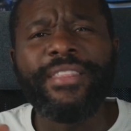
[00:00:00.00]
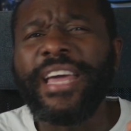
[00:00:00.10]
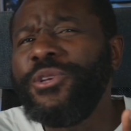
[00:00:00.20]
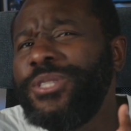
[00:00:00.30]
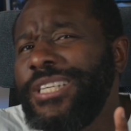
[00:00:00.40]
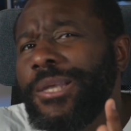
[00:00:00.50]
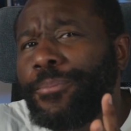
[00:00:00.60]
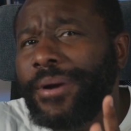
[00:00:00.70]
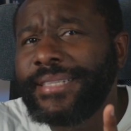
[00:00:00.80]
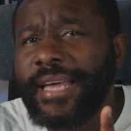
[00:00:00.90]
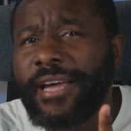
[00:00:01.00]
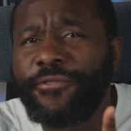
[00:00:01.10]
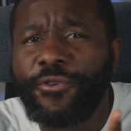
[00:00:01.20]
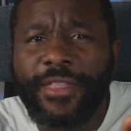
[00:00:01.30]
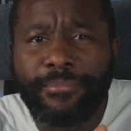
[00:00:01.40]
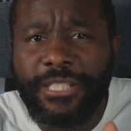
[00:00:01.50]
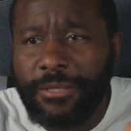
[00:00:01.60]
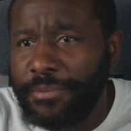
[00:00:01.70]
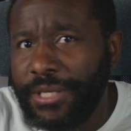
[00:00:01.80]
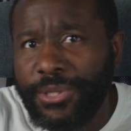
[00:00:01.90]
Then you see the price tag for them
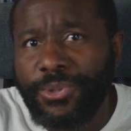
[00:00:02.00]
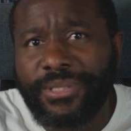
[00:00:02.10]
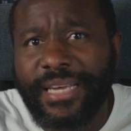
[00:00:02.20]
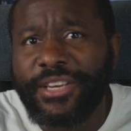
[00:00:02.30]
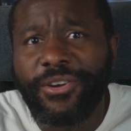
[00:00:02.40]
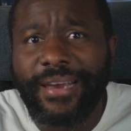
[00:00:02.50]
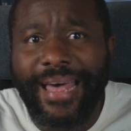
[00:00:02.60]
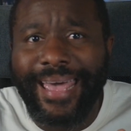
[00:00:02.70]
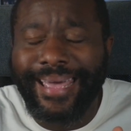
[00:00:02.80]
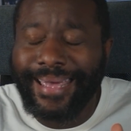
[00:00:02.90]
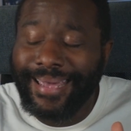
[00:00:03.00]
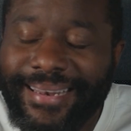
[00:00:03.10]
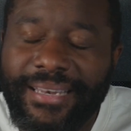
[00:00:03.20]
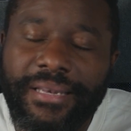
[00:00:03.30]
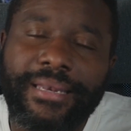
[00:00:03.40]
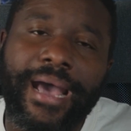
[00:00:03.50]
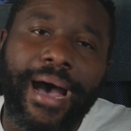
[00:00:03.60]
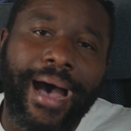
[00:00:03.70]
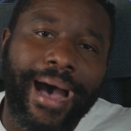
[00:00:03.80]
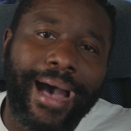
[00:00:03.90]
GPUs and you're like,
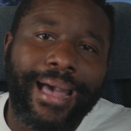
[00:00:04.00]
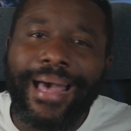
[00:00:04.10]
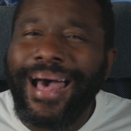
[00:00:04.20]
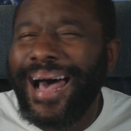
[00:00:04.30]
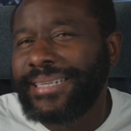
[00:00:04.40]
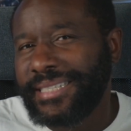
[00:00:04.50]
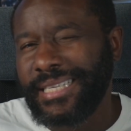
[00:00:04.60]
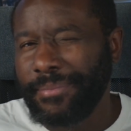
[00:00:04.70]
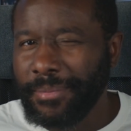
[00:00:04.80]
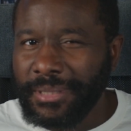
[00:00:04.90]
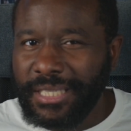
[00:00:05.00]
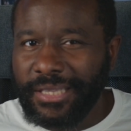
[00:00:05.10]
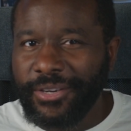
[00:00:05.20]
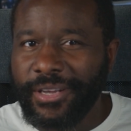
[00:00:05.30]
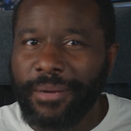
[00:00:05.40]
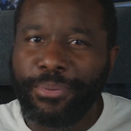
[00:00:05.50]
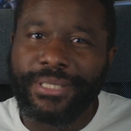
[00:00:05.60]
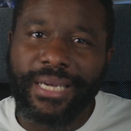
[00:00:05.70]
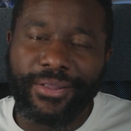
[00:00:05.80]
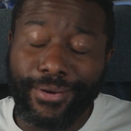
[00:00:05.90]
nah, I'll just skip the machine learning and put
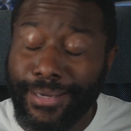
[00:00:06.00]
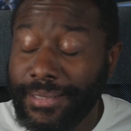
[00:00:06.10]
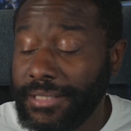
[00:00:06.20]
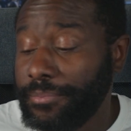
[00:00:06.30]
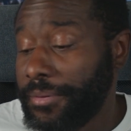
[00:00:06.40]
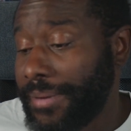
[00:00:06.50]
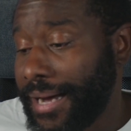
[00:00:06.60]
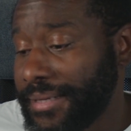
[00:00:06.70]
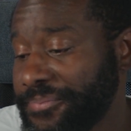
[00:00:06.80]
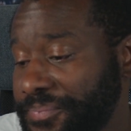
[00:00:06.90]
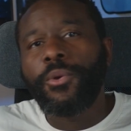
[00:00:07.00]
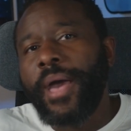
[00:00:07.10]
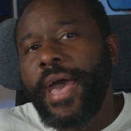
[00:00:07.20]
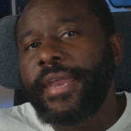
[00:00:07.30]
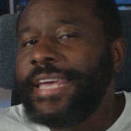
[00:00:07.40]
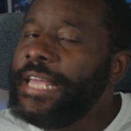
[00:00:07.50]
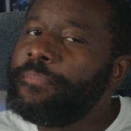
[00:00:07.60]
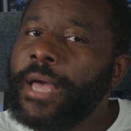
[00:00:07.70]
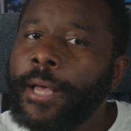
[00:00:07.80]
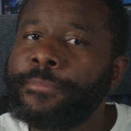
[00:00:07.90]
together a simple bot. You add heat
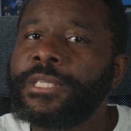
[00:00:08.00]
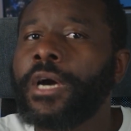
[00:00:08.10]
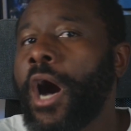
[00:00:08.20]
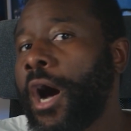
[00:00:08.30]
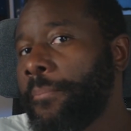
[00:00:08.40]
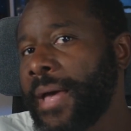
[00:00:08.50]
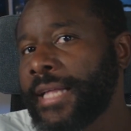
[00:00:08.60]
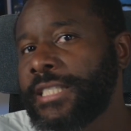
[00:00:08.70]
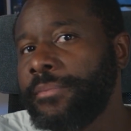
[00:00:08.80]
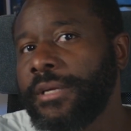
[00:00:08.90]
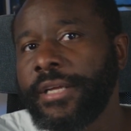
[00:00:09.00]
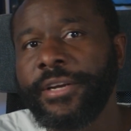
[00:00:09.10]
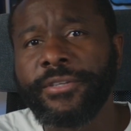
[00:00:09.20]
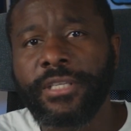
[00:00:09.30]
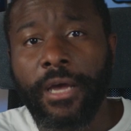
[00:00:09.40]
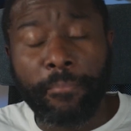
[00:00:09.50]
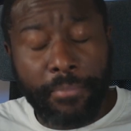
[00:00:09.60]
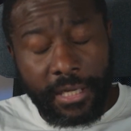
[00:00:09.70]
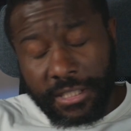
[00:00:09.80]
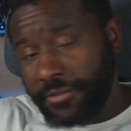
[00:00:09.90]
maps, combat simulators, a
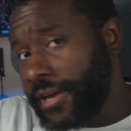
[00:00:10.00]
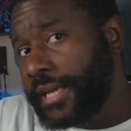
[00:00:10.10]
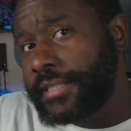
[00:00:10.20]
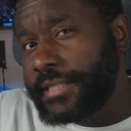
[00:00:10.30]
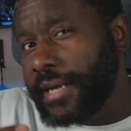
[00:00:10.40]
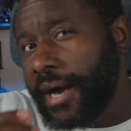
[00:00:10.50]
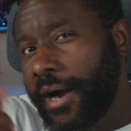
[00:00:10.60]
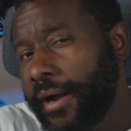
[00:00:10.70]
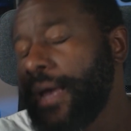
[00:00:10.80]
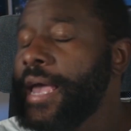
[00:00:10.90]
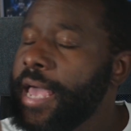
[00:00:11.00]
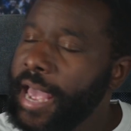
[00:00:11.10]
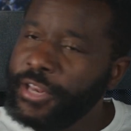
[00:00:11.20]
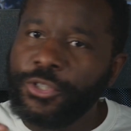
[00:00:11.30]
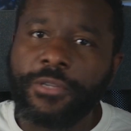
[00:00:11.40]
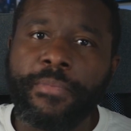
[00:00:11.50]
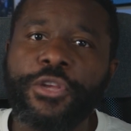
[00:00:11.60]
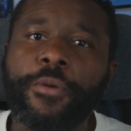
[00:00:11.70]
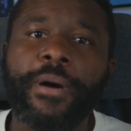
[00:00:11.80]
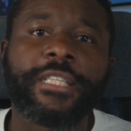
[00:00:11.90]
pinch of A-star, and you
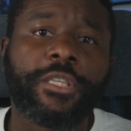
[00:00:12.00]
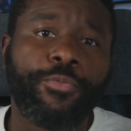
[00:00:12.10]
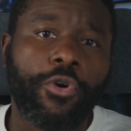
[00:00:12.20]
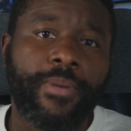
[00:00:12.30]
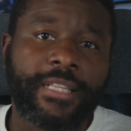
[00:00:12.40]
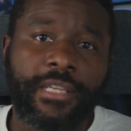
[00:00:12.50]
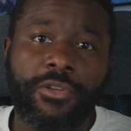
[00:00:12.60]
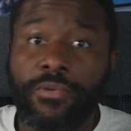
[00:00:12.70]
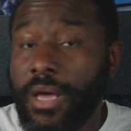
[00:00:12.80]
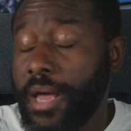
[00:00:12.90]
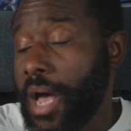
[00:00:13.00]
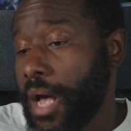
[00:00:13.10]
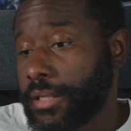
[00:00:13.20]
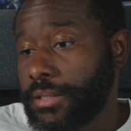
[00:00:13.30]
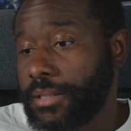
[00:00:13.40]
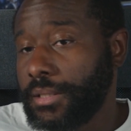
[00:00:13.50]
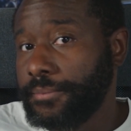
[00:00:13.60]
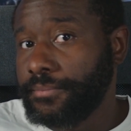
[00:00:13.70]
submit your bots to ProBots and you get asked,